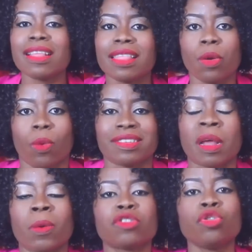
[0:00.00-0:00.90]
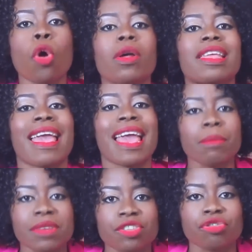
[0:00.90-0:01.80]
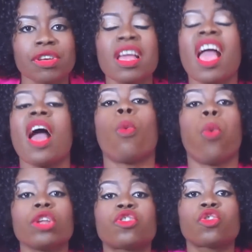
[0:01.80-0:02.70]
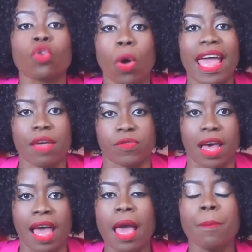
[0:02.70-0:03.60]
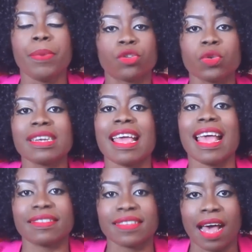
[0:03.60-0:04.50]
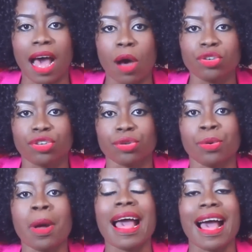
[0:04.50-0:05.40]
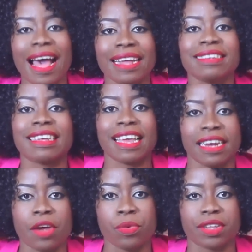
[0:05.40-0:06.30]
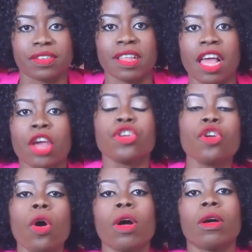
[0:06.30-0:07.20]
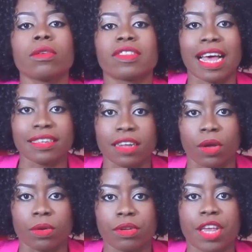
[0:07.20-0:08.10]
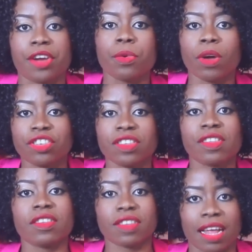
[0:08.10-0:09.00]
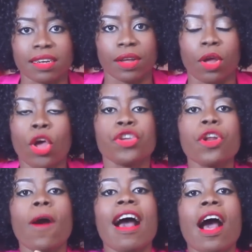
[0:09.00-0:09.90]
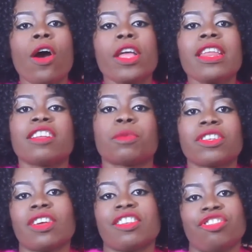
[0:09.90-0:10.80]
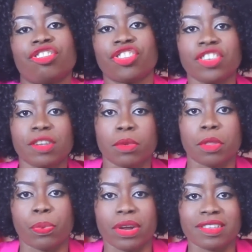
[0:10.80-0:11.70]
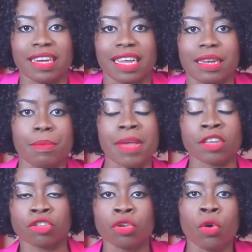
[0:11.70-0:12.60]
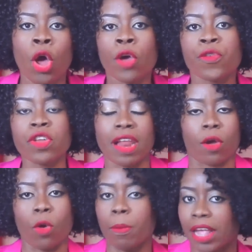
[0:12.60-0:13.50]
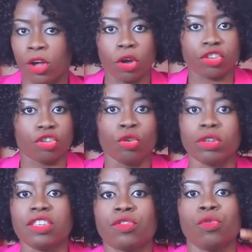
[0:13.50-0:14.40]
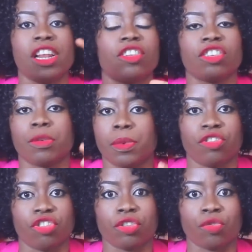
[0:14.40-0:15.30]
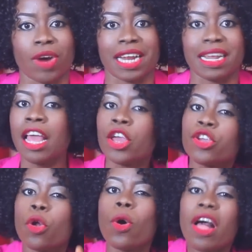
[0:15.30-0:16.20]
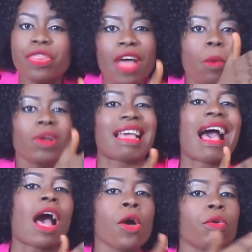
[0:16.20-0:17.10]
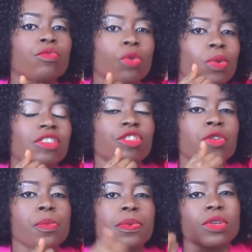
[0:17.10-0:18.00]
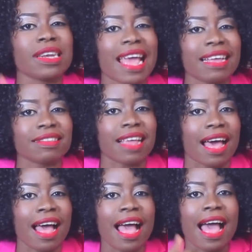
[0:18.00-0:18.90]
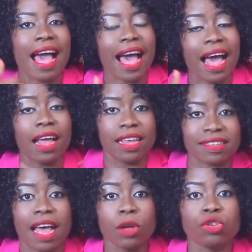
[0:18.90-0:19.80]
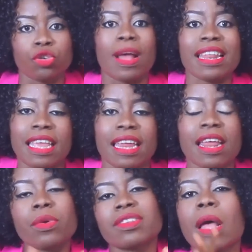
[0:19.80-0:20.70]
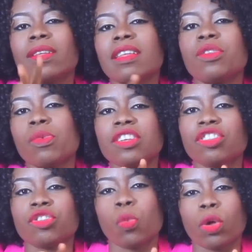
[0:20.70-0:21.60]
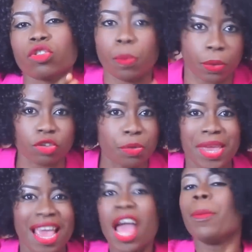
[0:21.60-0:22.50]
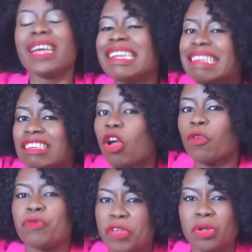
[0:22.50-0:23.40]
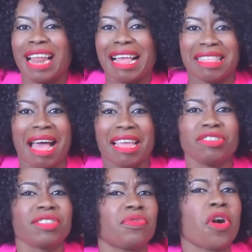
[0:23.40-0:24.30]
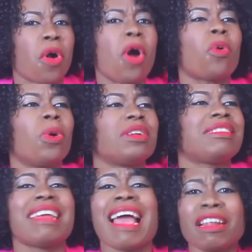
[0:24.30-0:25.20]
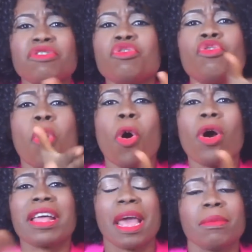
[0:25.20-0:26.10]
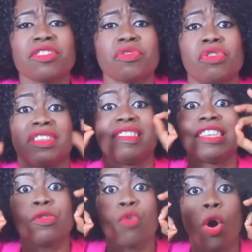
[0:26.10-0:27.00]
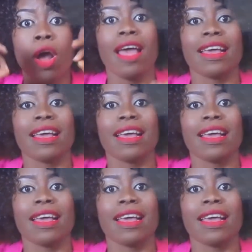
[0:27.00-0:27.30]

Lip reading: Another thing was, there was no chemistry whatsoever between Esther Audu and Ken Eriks. You know, scandal, Kerry Washington scandal. You know how, in as much as she's cheating with the president, it makes you feel like, oh my gosh, you know, this relationship is just right. You know, that was how the relationship between Esther Audu and Ken Eriks, that was how the relationship was supposed to be. But it did not feel like that. It just felt awkward. They had no chemistry, zero